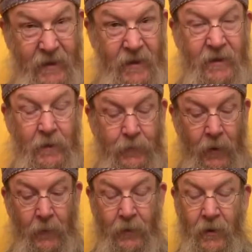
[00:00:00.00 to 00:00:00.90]
the
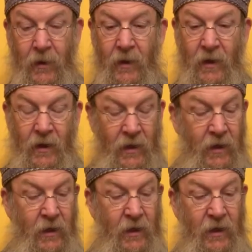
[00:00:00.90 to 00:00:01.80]
pump
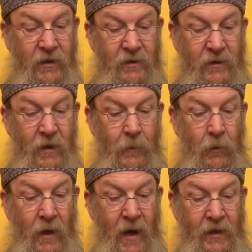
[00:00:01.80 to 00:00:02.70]
is a double
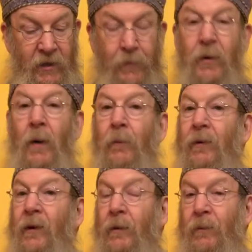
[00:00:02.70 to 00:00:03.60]
action pump,
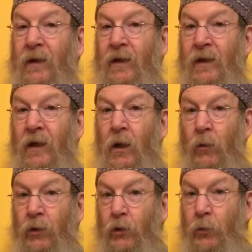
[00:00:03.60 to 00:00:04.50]
meaning
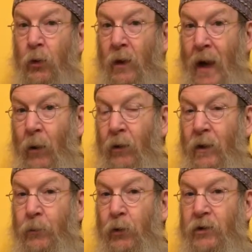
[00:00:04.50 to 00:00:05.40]
when you pull out, it
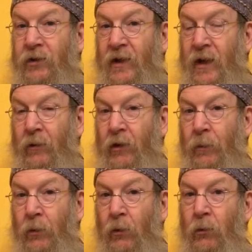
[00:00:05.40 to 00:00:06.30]
pushes air in the
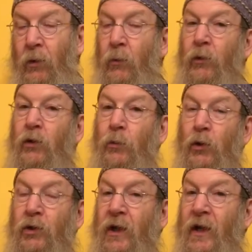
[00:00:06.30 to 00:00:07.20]
balloon. When you
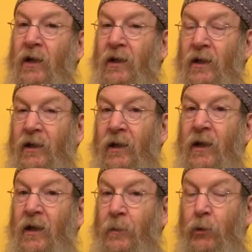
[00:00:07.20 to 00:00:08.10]
push air in,
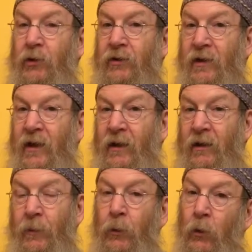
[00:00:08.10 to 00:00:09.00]
it pushes air in
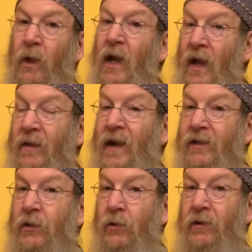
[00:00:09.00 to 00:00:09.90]
the balloon. And that's a
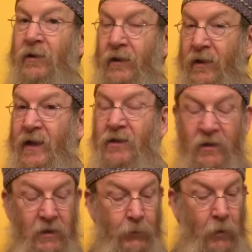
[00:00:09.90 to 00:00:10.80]
good thing. That's not
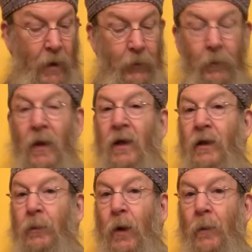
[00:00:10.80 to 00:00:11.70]
the problem. The
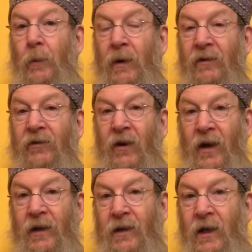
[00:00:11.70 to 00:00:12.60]
problem I
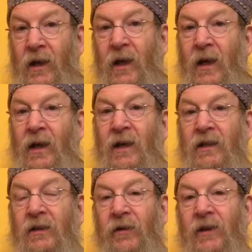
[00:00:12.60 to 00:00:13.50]
find is
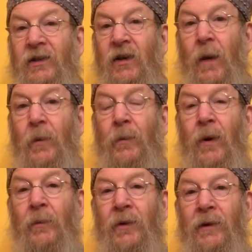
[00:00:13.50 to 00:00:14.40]
if I stop
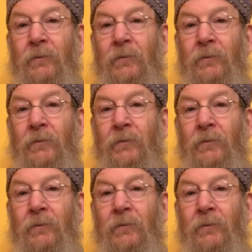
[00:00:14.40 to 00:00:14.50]
pumping,